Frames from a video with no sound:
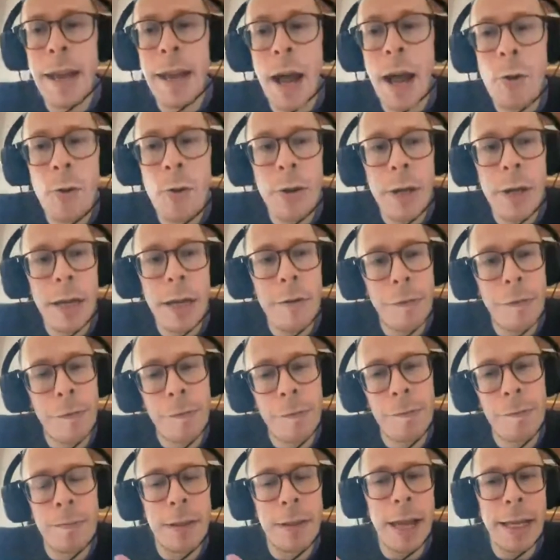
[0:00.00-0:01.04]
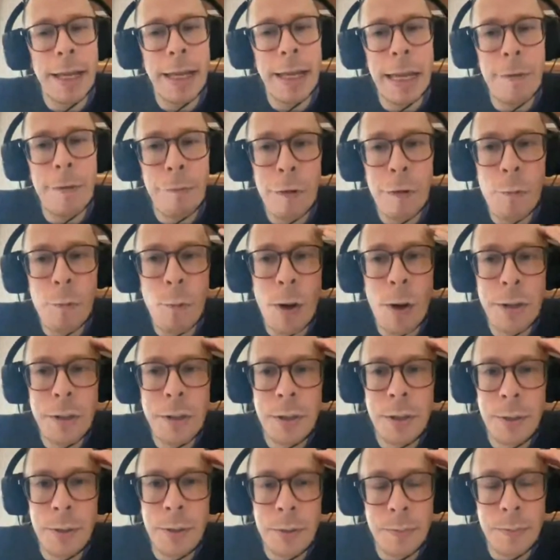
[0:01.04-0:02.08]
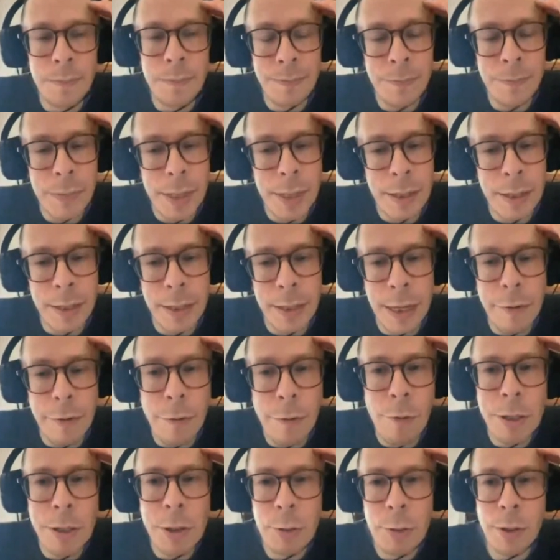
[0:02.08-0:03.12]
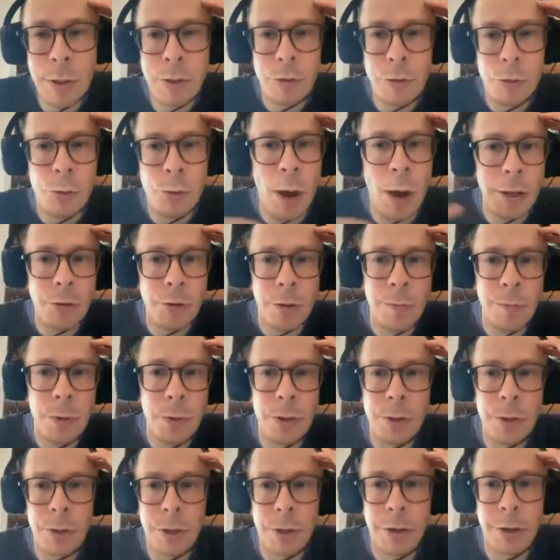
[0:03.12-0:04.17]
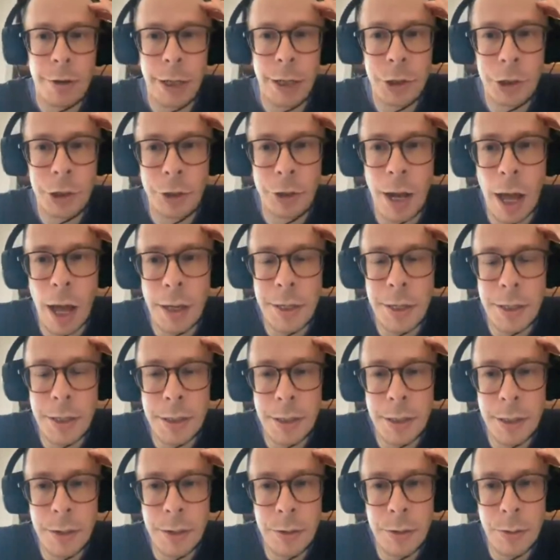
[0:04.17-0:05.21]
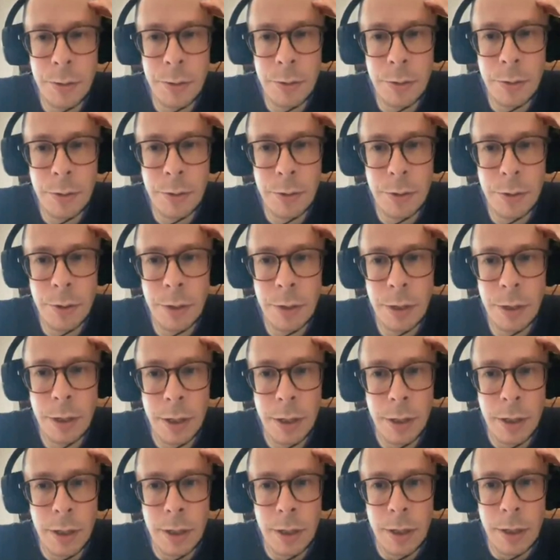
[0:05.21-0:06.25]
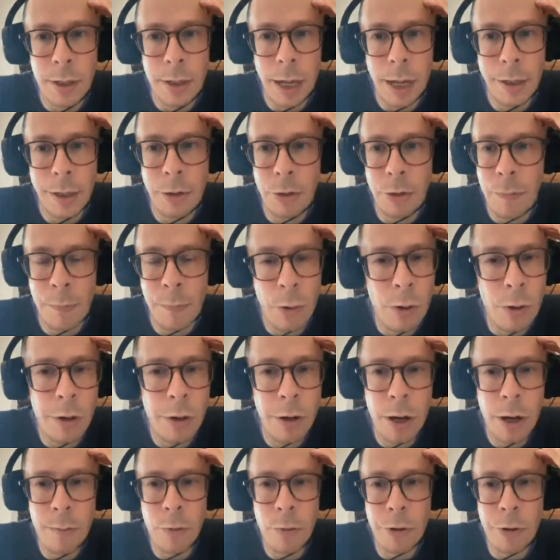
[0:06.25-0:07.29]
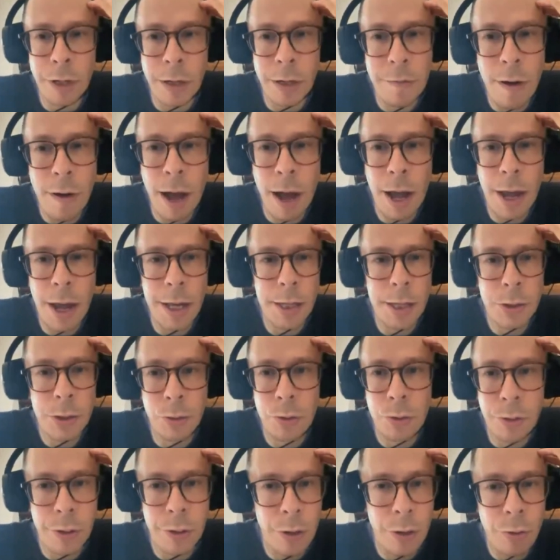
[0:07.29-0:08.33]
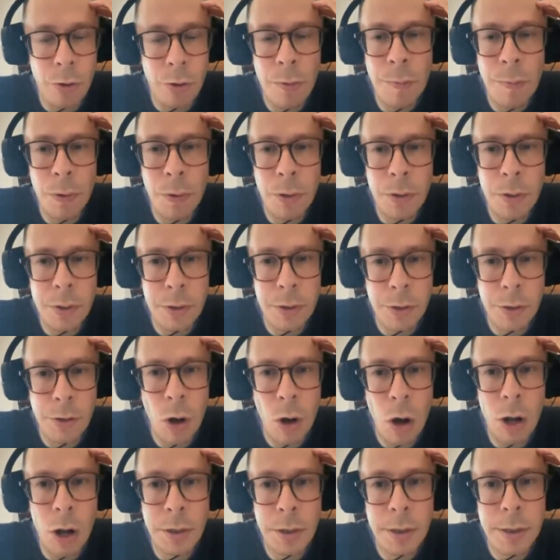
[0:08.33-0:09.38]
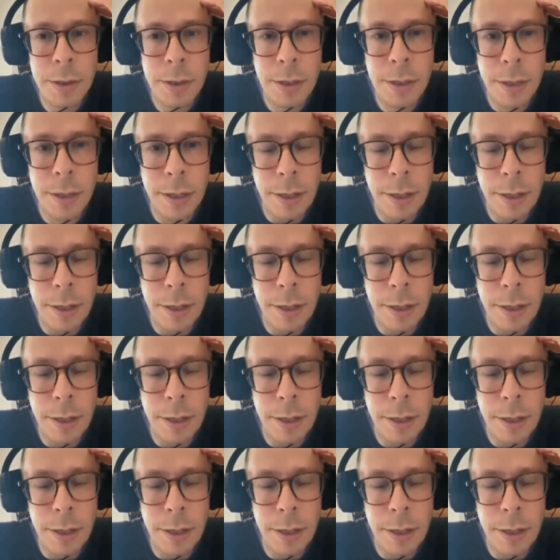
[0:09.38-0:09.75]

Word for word: Now, if like if we want to if we want to, to attribute rationality to I don't know a program or a device or a robot or not,